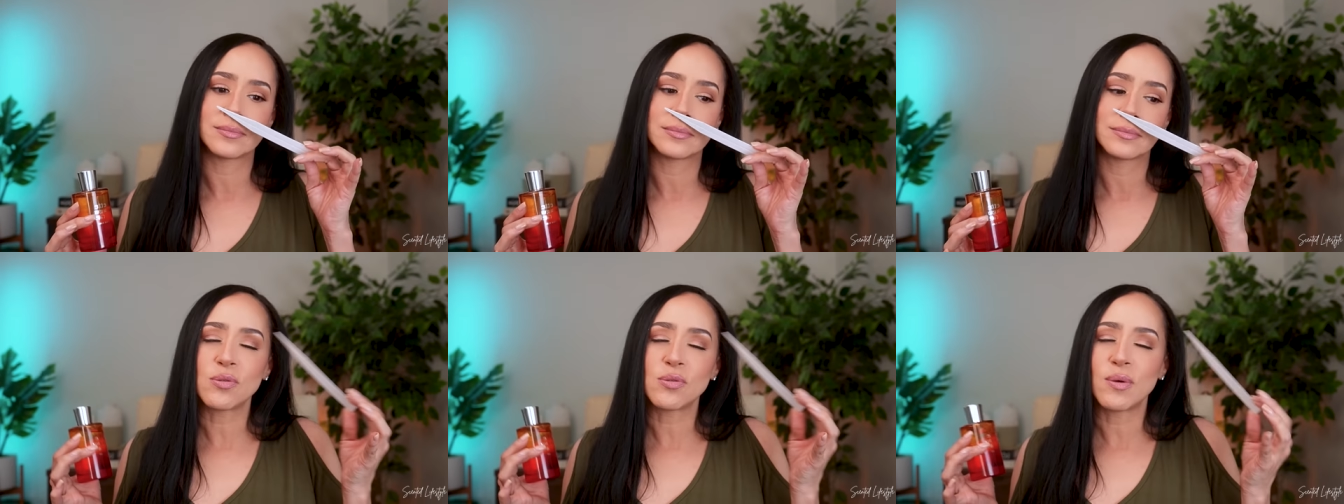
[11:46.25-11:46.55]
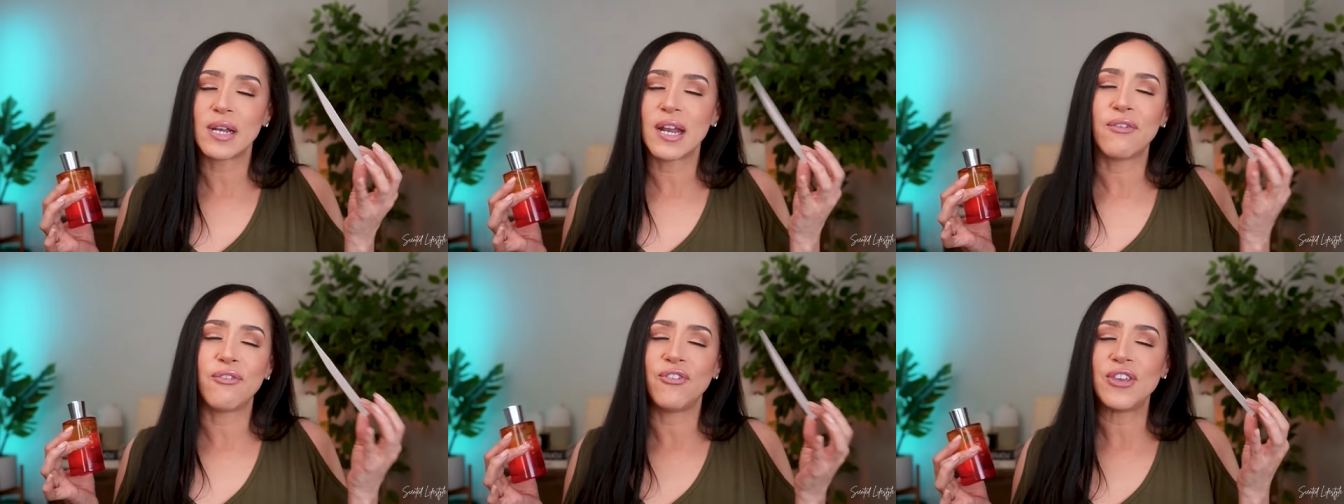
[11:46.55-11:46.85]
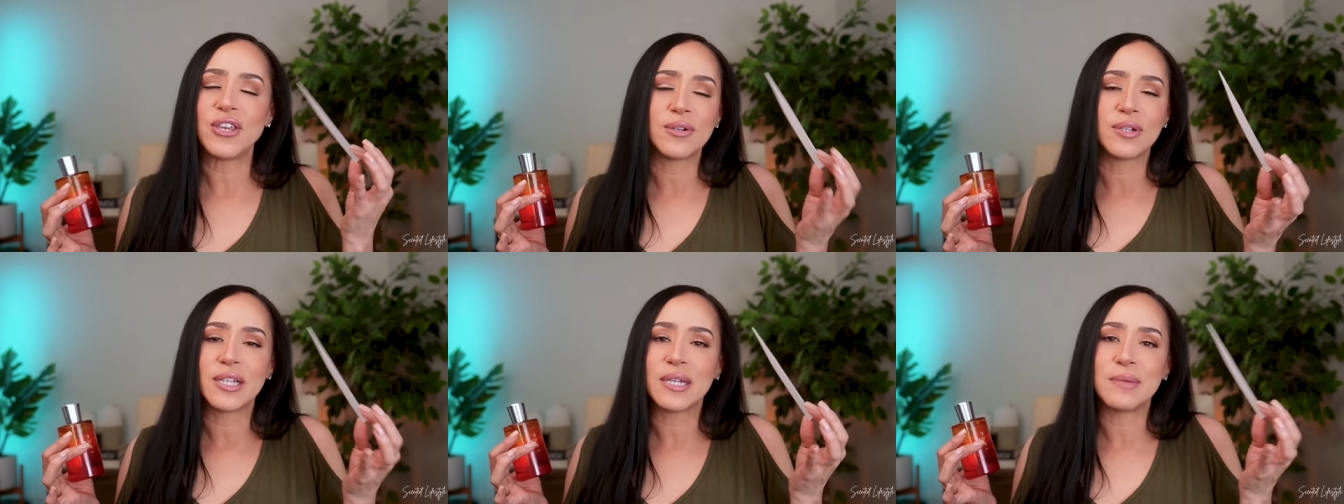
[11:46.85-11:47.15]
that's what i
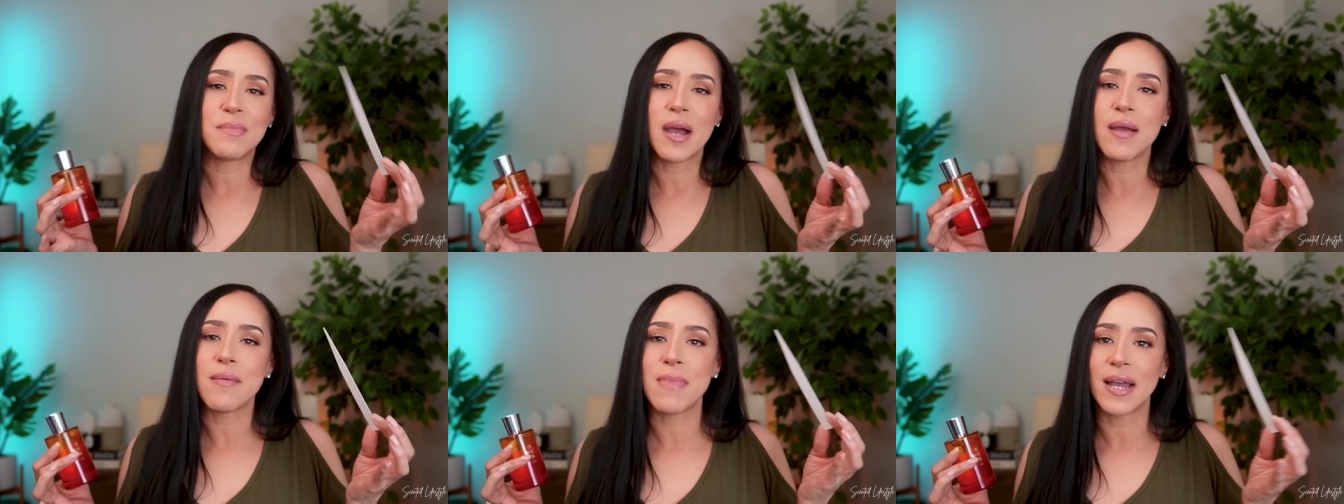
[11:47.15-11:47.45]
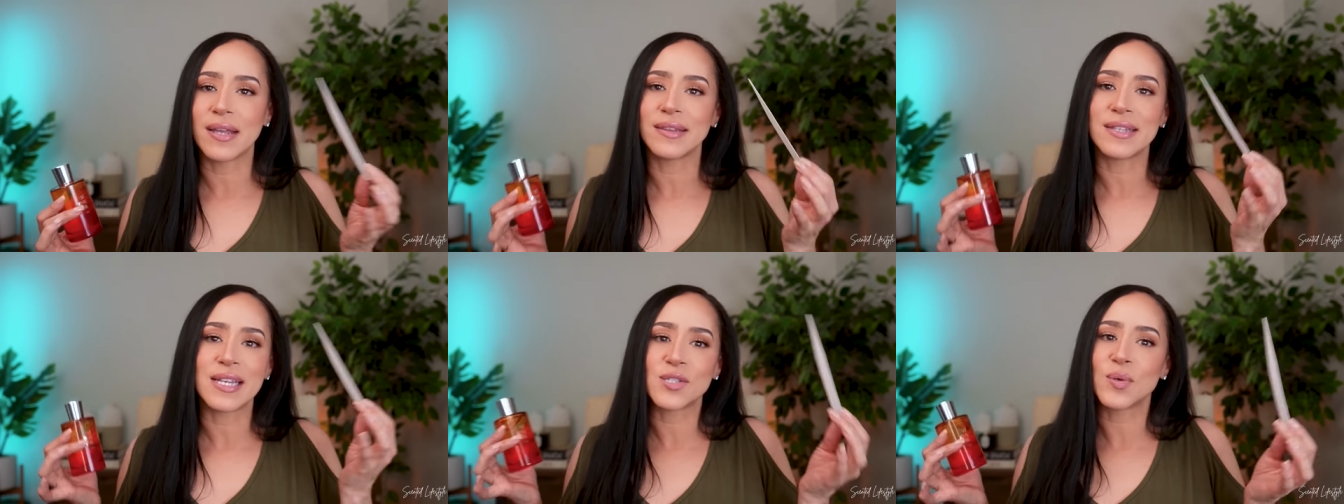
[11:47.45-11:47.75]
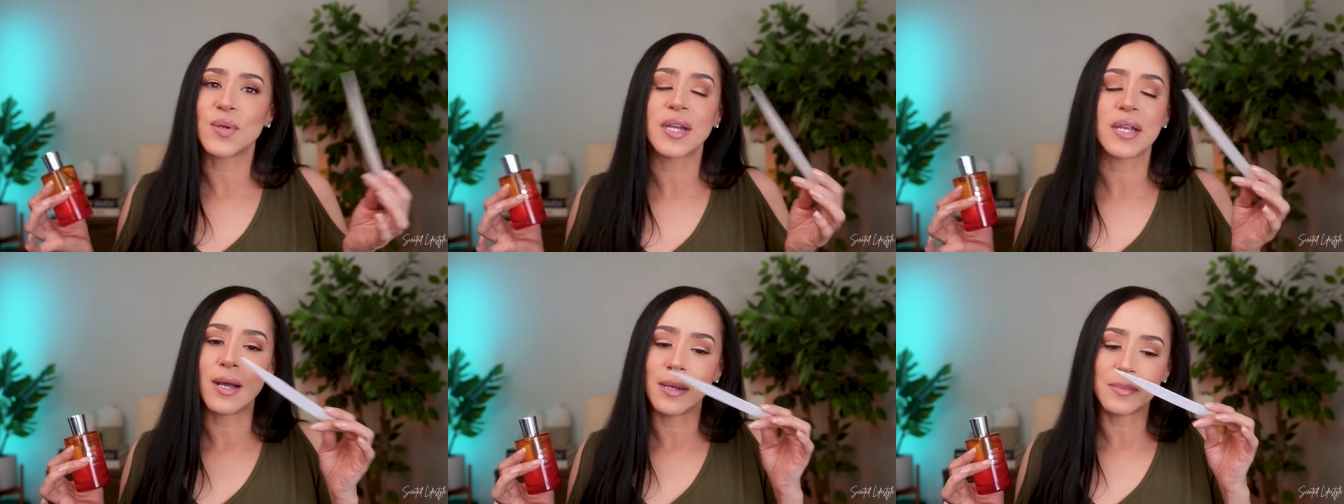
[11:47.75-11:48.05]
feel in my mind
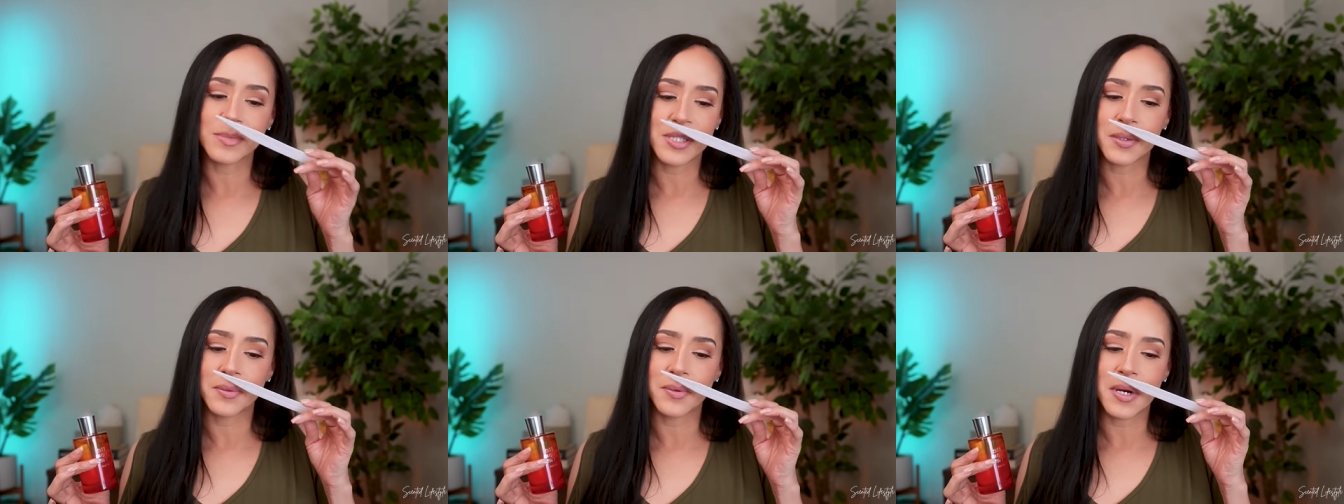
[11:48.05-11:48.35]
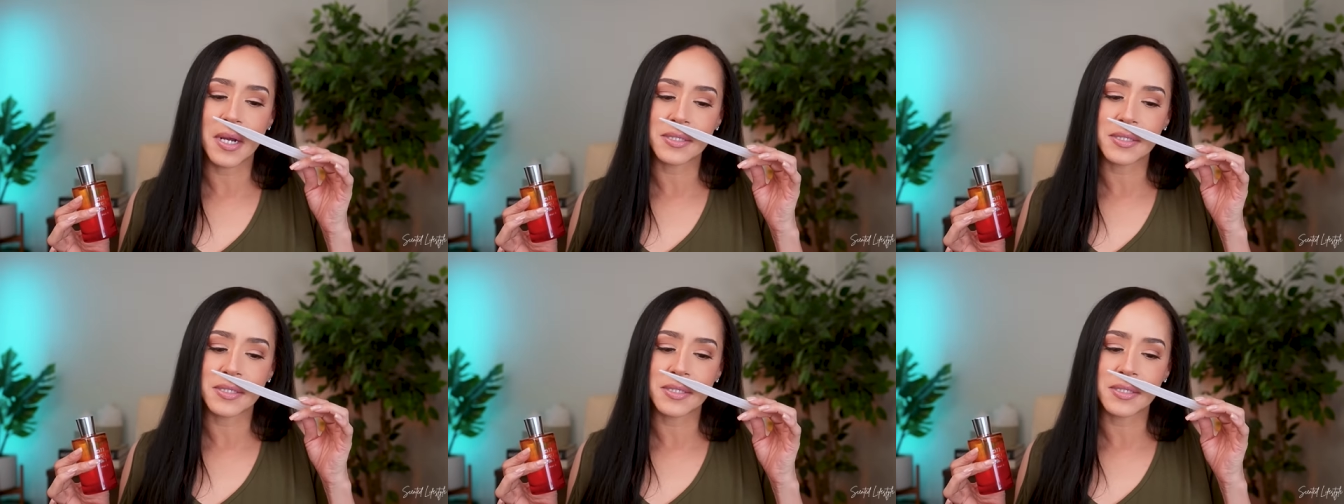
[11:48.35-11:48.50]
that's what it comes